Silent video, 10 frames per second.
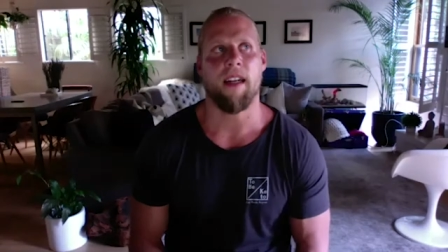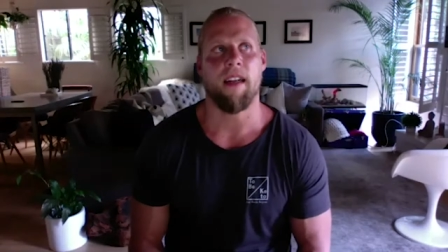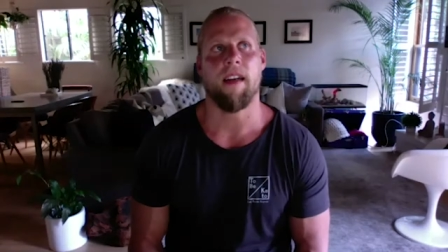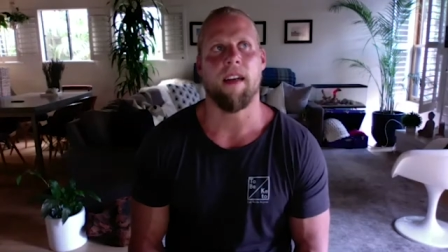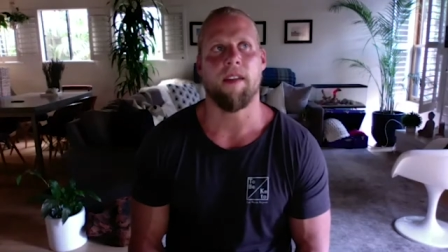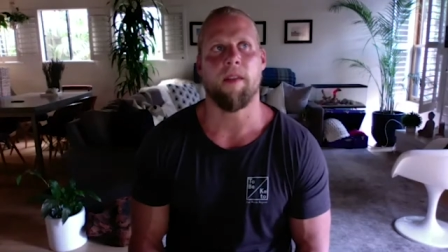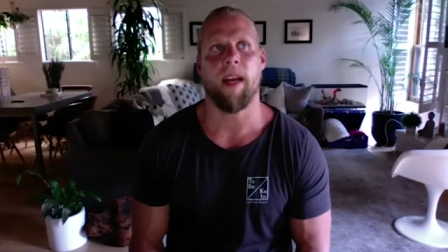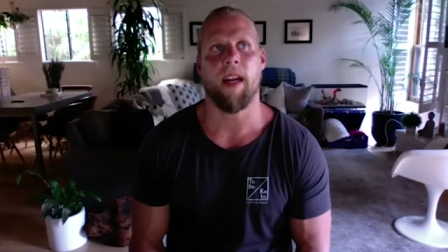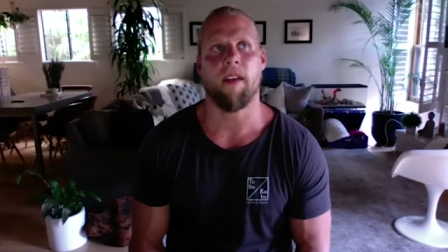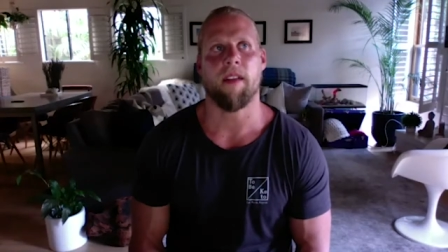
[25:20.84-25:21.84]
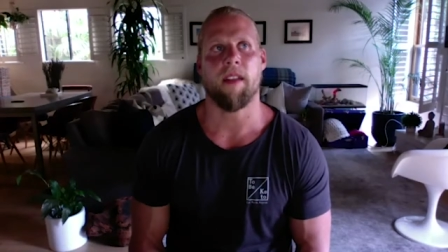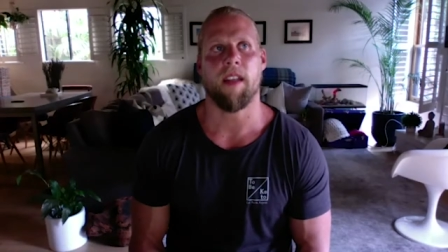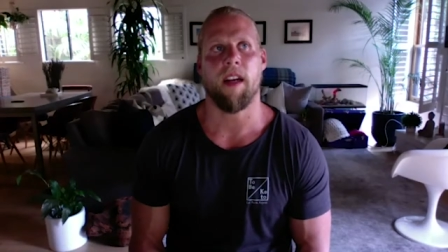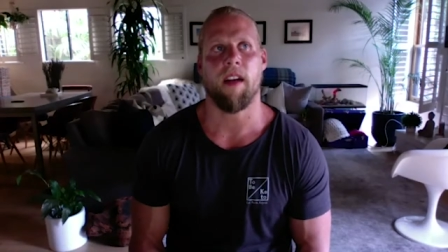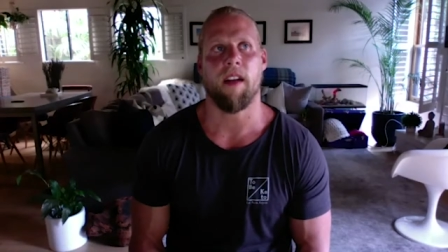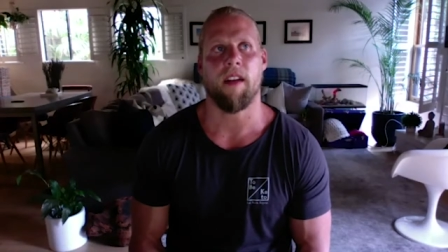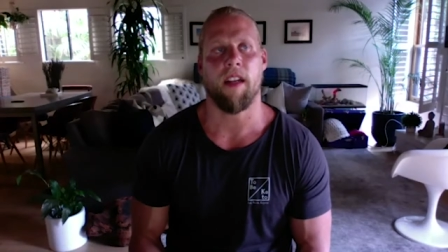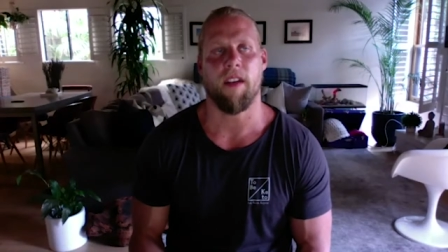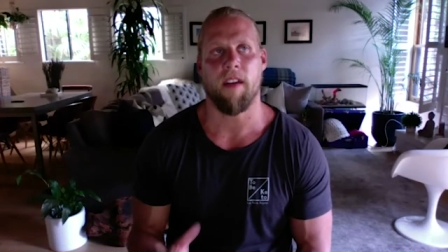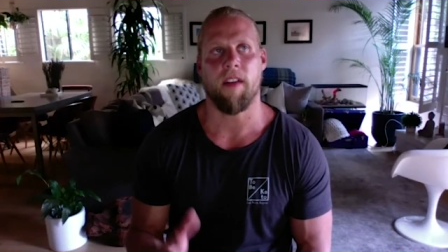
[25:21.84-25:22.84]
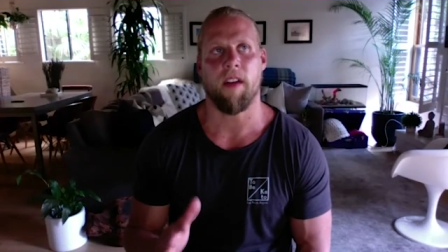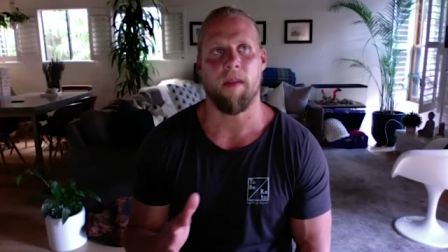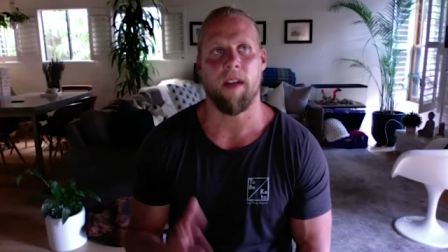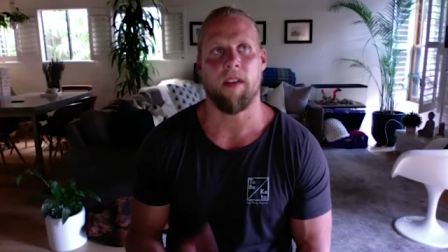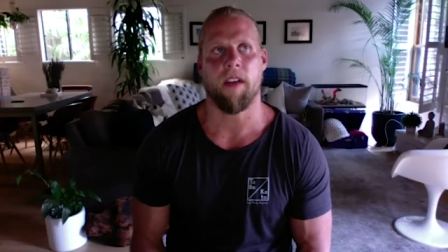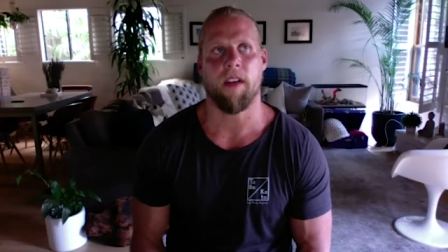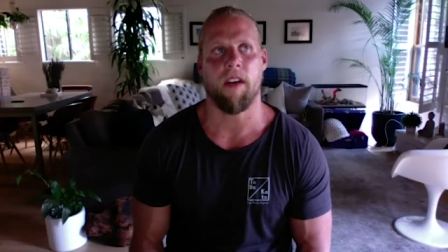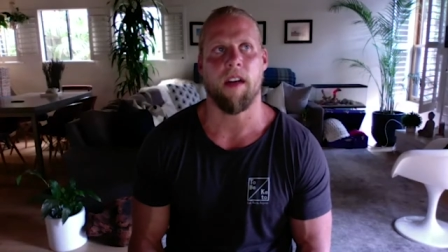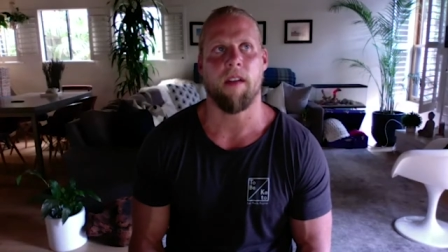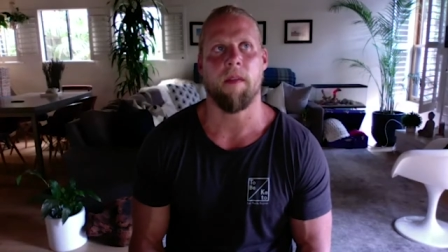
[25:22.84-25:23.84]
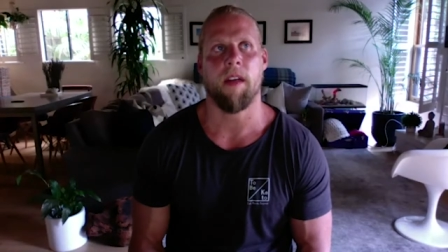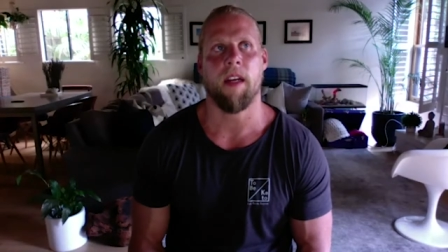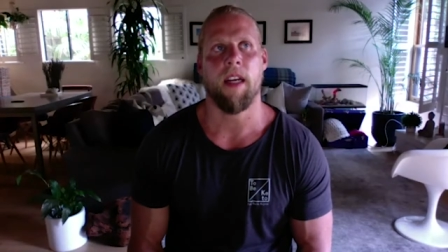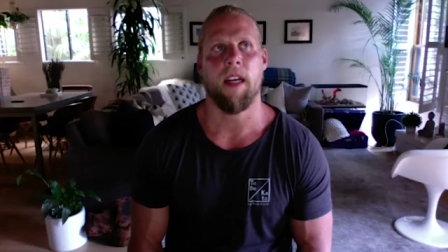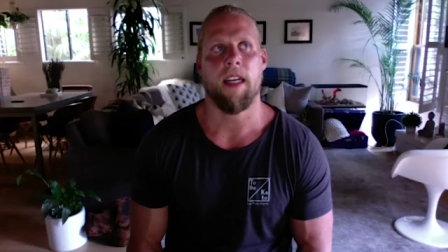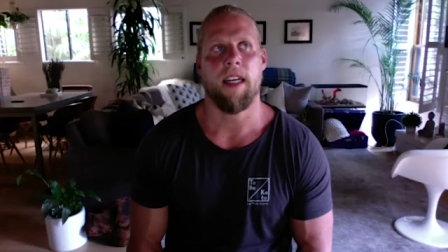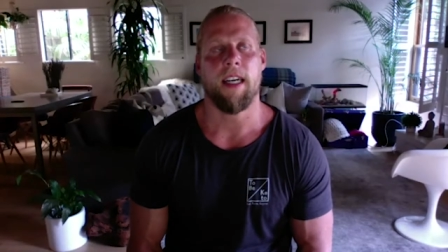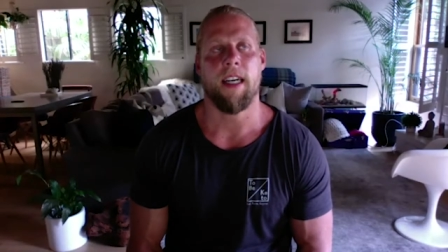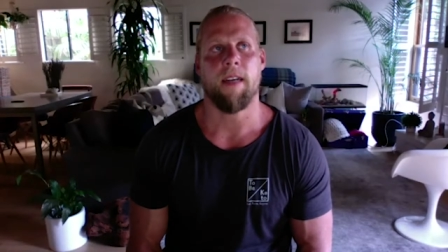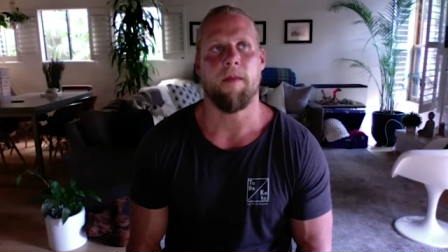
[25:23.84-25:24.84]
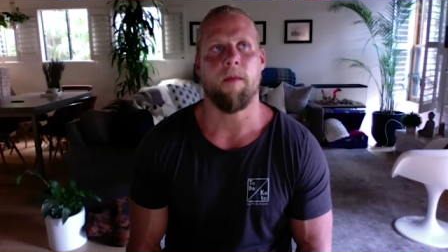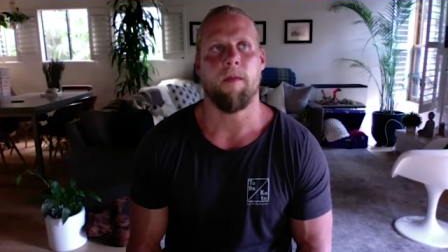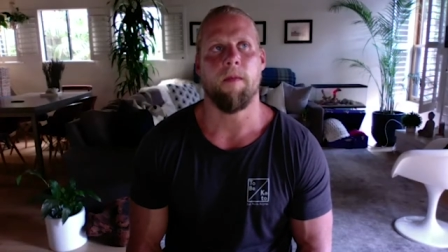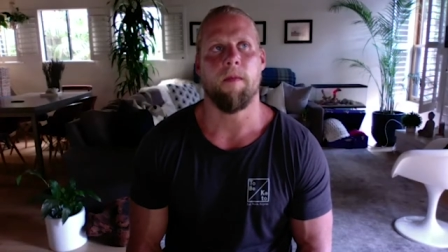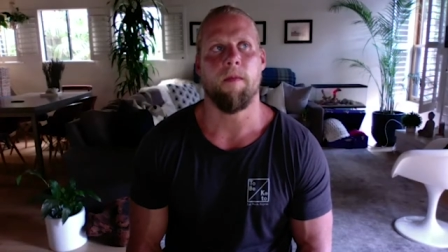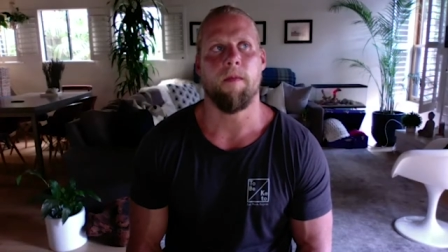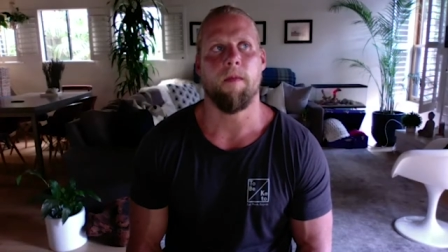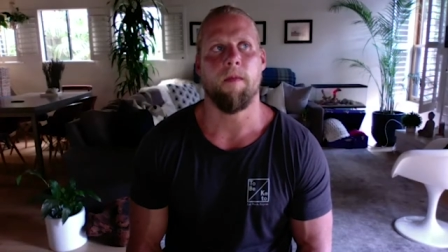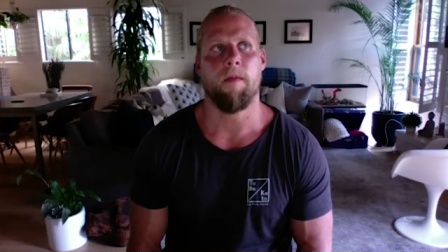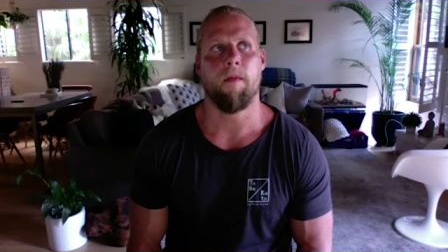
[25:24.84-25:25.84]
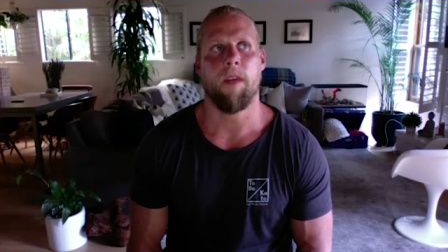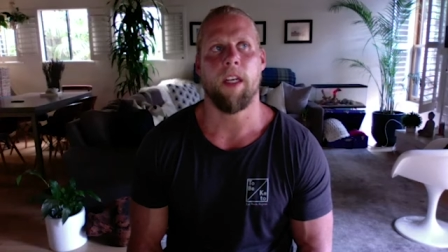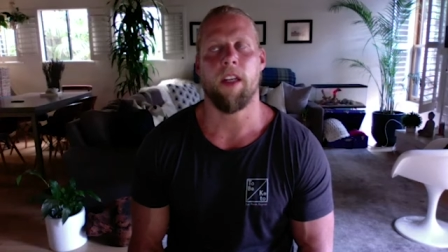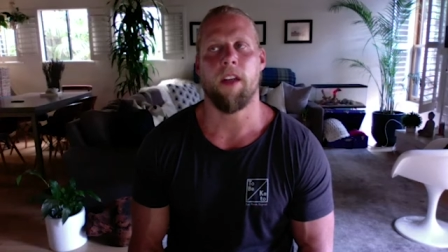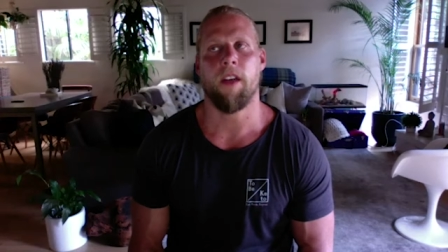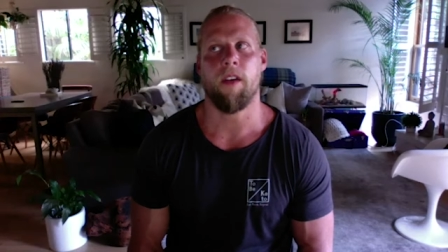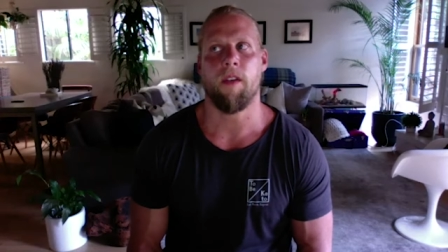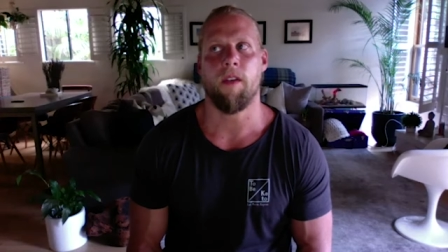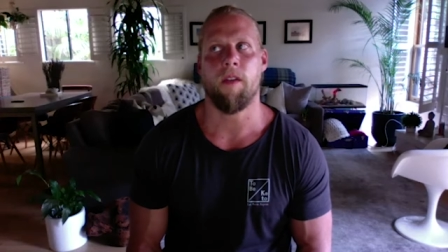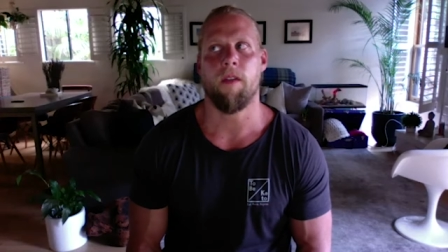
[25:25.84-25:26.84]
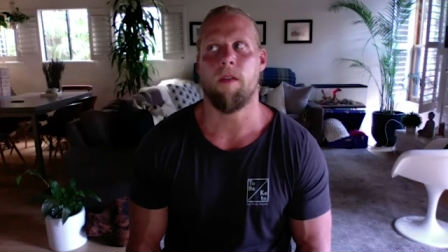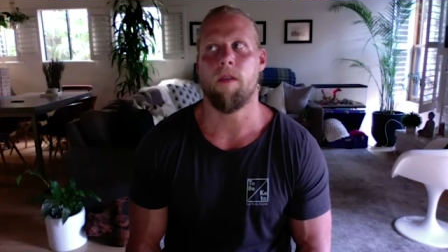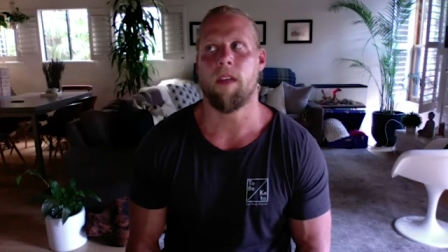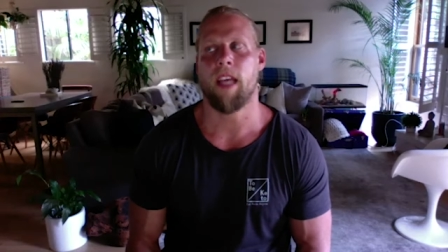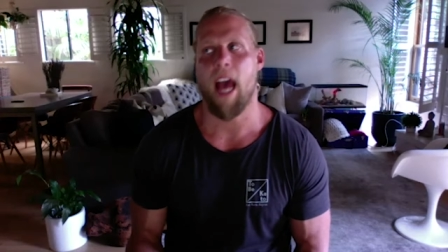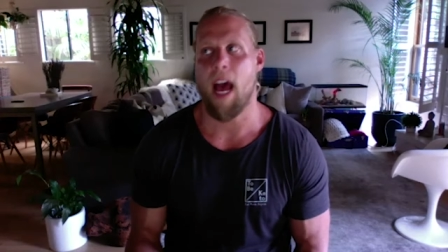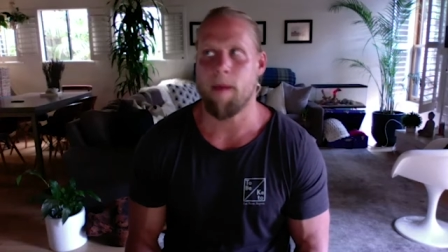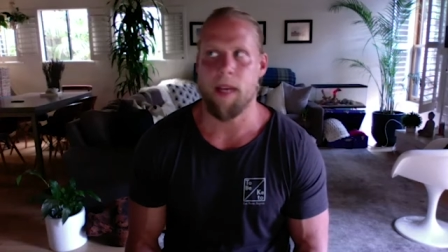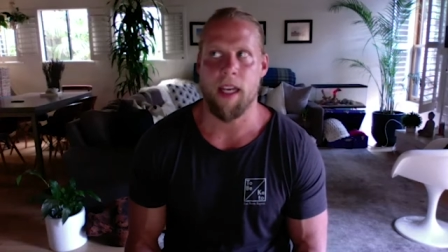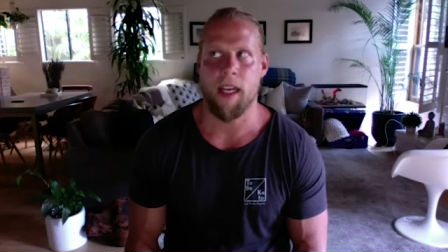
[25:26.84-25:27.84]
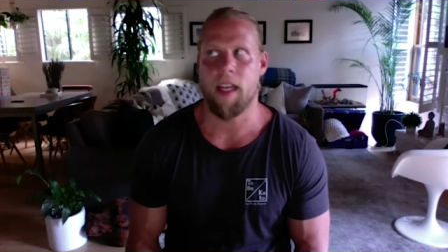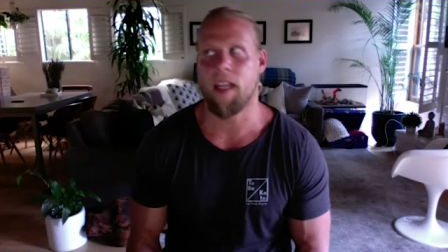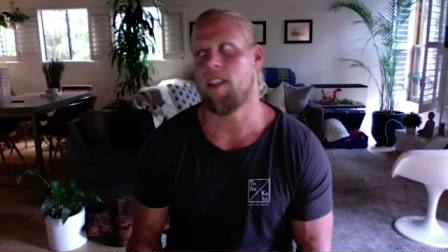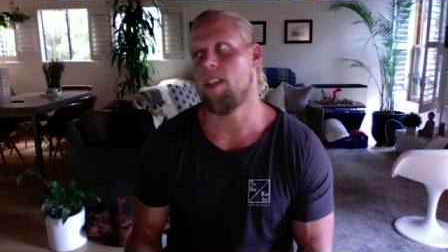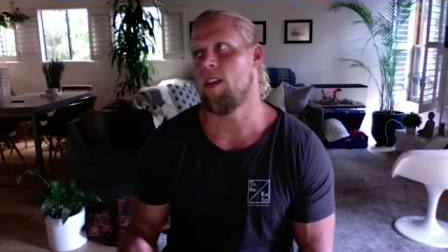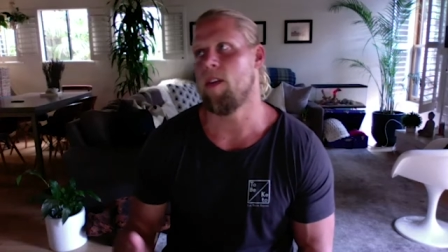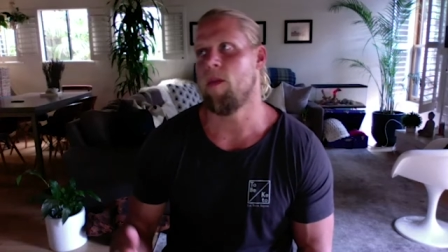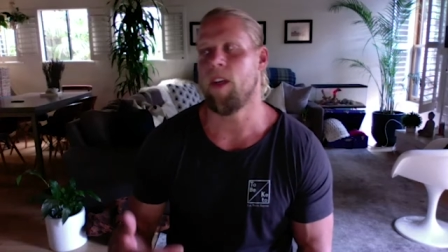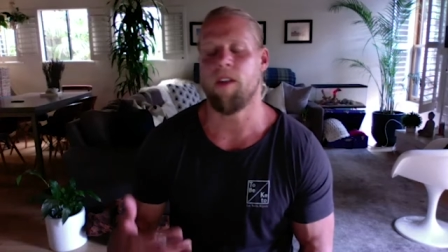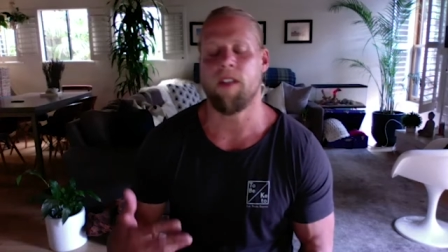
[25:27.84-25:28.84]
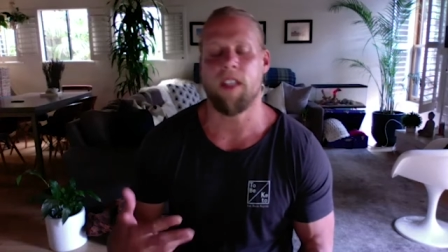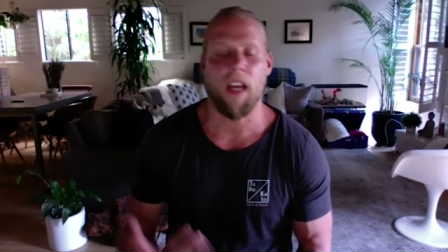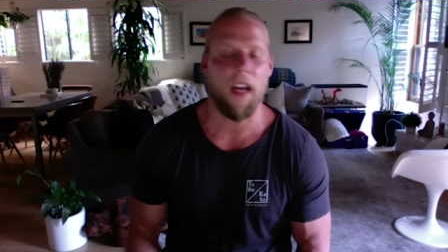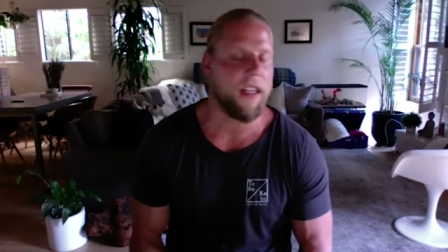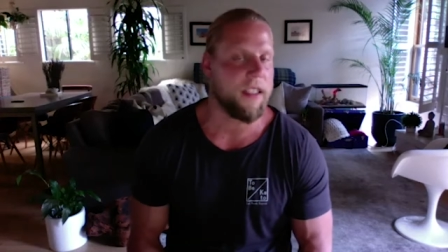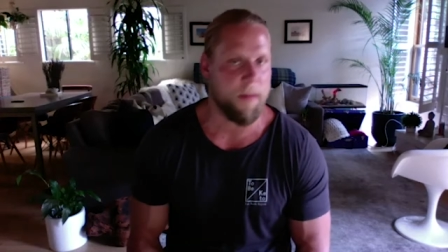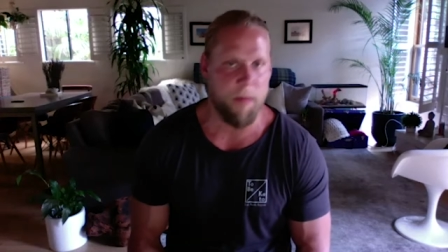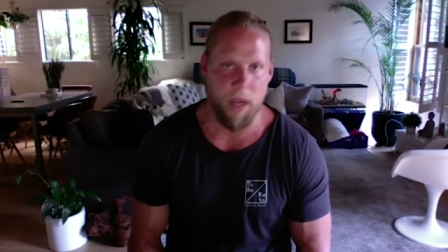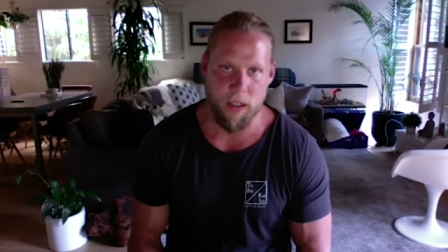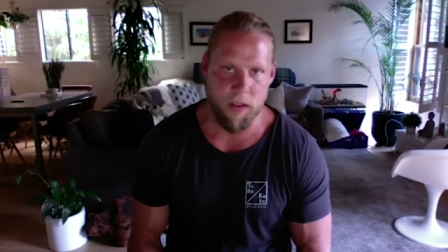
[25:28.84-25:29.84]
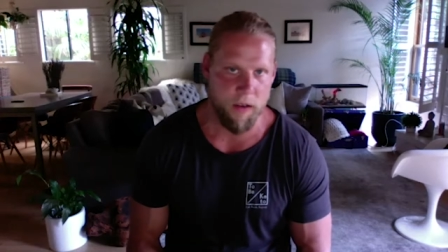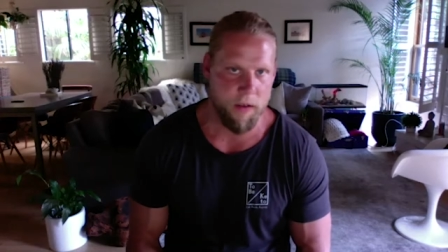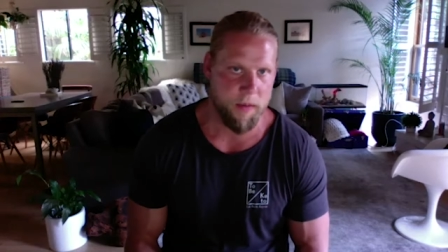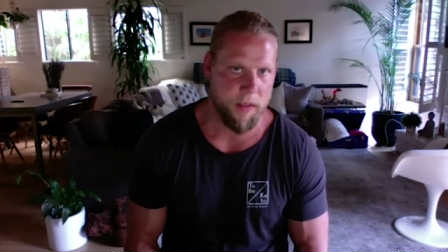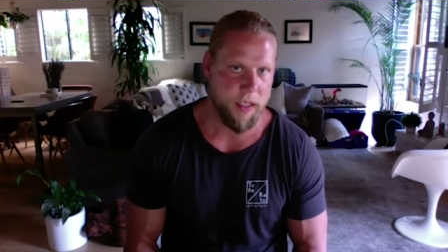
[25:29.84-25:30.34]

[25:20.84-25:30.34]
of tomatoes because they're they do have a little bit of sugar in them. Um, we do cabbage. We do tons of mushrooms.